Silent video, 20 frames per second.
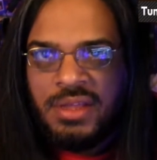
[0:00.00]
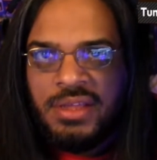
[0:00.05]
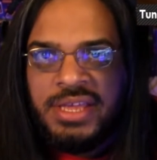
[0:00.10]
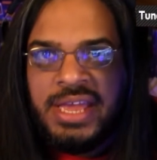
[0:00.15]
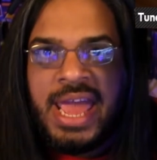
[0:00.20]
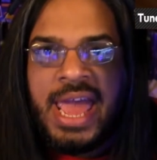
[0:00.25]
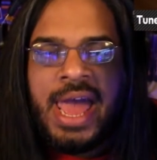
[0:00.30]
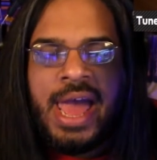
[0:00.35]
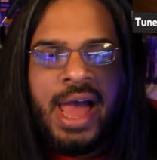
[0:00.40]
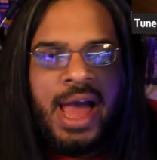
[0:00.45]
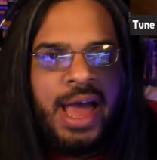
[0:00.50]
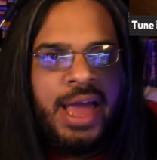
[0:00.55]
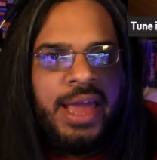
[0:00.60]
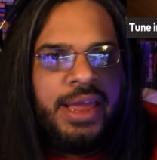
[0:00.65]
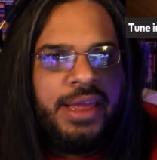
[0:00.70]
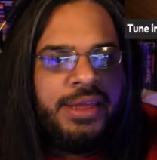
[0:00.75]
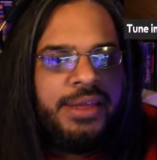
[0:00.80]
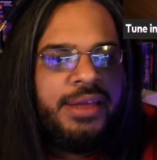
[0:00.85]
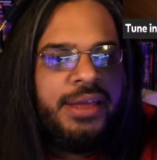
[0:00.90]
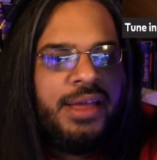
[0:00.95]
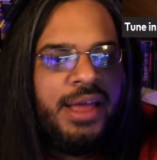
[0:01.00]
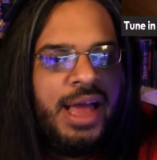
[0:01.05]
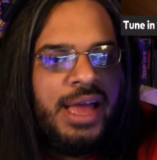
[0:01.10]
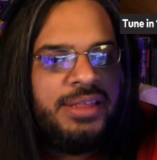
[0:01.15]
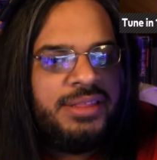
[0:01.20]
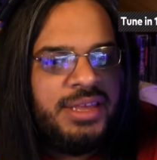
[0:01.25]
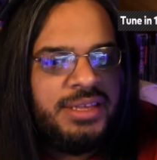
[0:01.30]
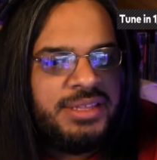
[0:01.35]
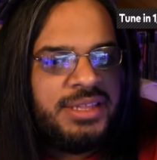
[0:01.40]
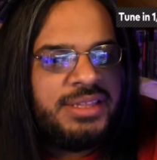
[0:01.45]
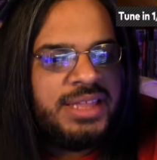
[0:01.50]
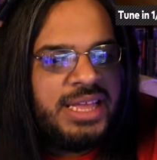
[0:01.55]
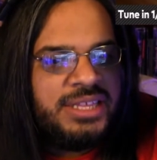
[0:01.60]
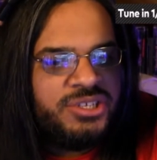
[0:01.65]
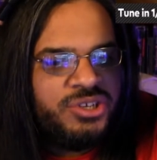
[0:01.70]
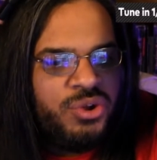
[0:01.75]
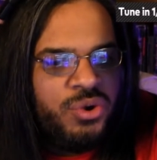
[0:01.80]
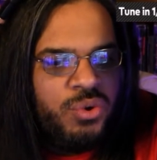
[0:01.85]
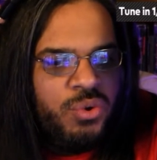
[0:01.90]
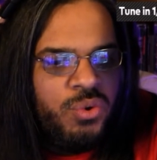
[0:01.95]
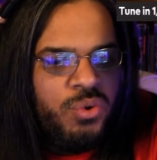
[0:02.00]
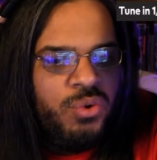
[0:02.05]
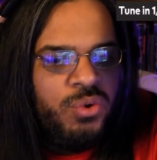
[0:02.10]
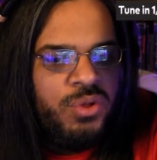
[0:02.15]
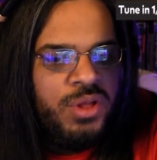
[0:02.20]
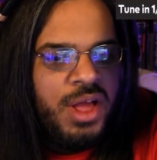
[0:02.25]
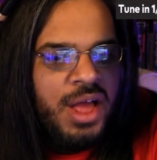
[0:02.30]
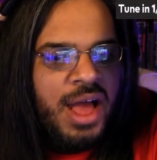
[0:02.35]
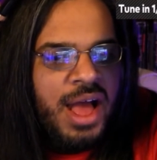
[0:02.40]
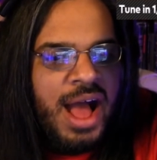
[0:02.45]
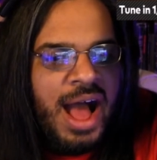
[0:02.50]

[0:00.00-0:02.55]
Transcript: Yeah, I think that's cool.